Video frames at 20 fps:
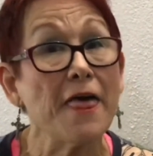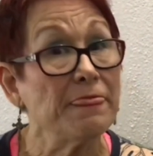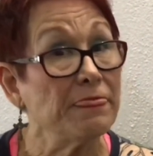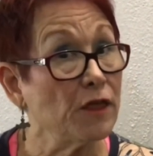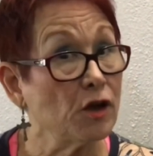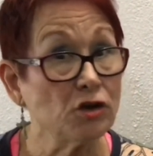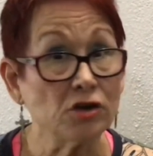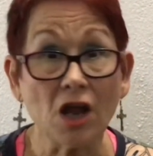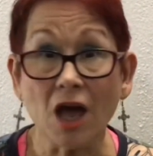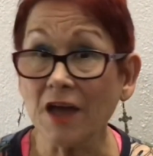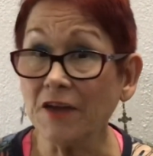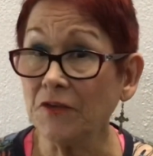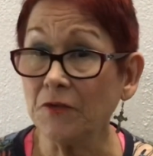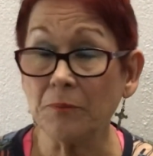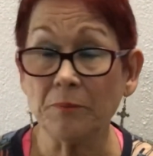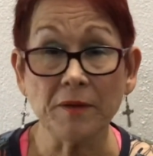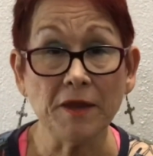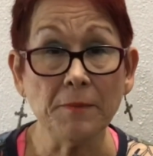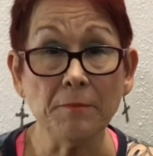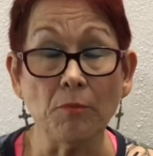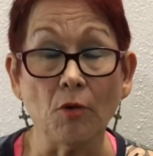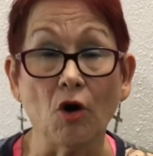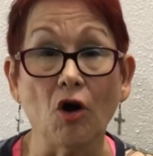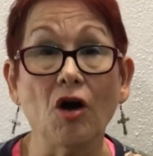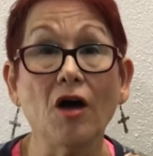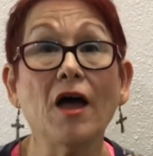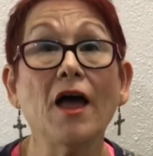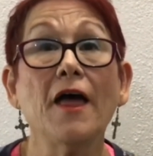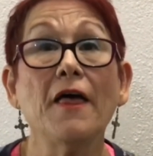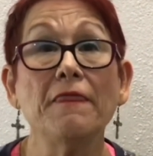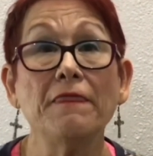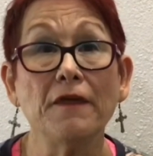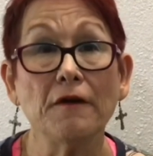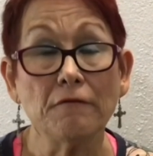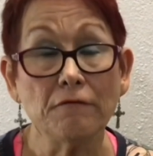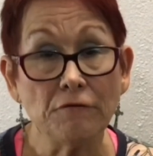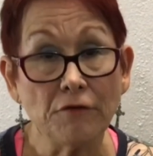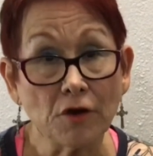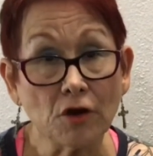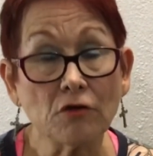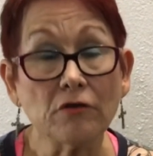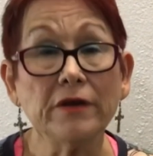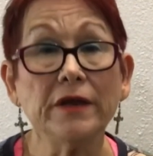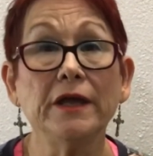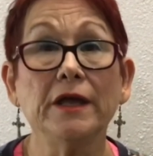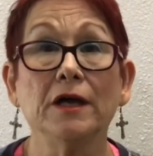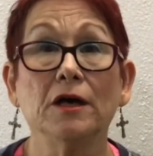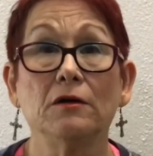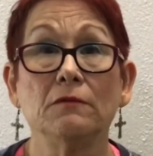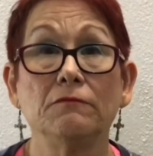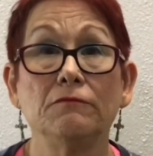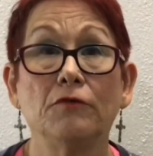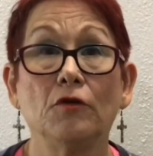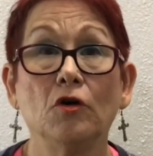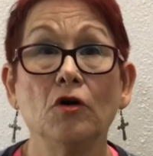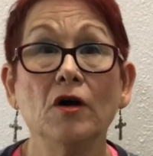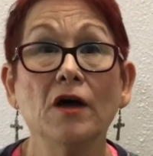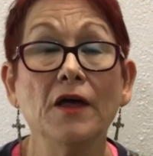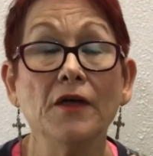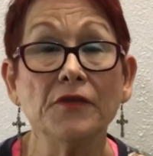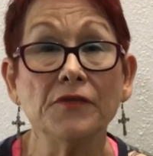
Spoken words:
They're nice people. They're very helpful.